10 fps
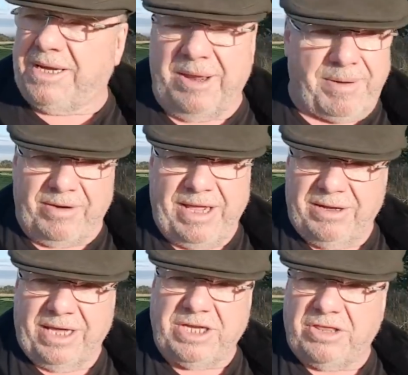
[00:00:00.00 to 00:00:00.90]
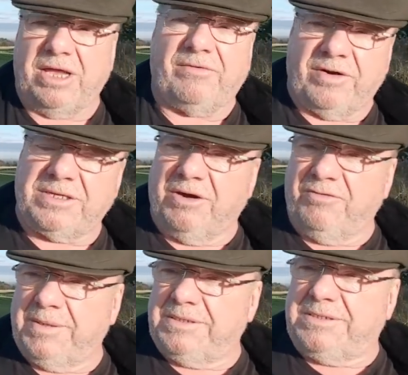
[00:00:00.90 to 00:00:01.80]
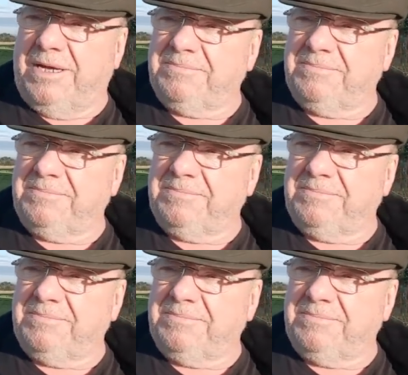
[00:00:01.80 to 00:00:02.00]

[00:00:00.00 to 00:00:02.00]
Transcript: Claire Perry can't actually think for herself, but